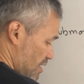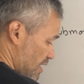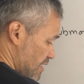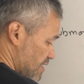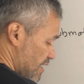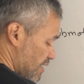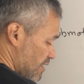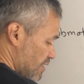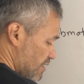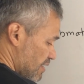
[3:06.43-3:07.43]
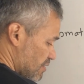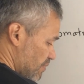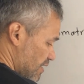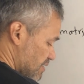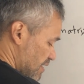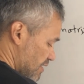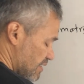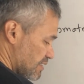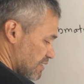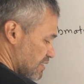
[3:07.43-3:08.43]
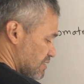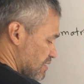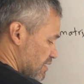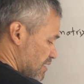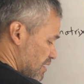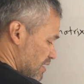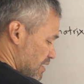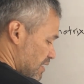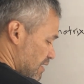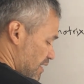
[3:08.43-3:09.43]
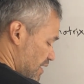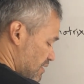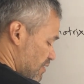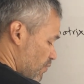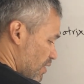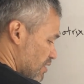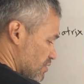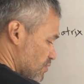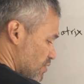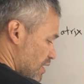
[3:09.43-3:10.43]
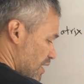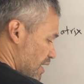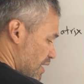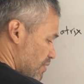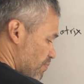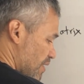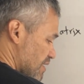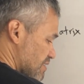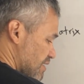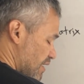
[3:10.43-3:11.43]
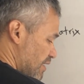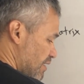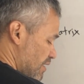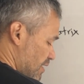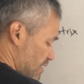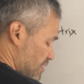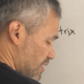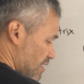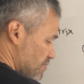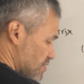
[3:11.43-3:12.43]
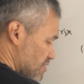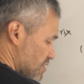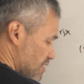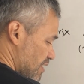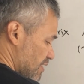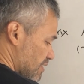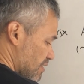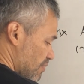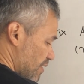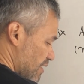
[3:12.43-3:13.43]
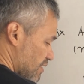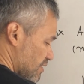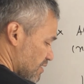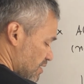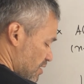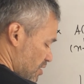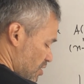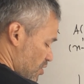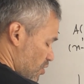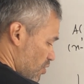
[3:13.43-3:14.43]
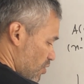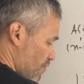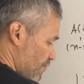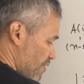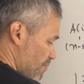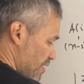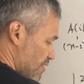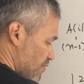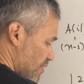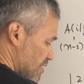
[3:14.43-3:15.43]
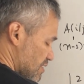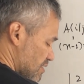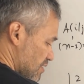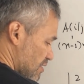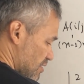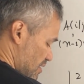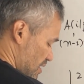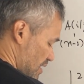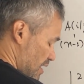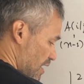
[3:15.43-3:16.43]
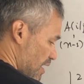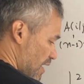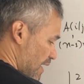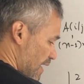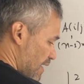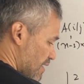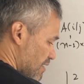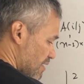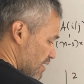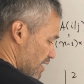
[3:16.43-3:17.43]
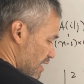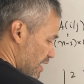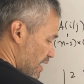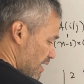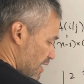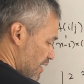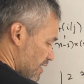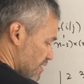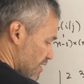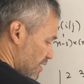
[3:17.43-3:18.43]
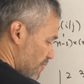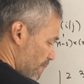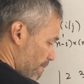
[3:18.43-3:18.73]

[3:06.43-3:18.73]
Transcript: ij. That means that this is negative 1 to the I plus j times the determinant of the matrix A, I, J.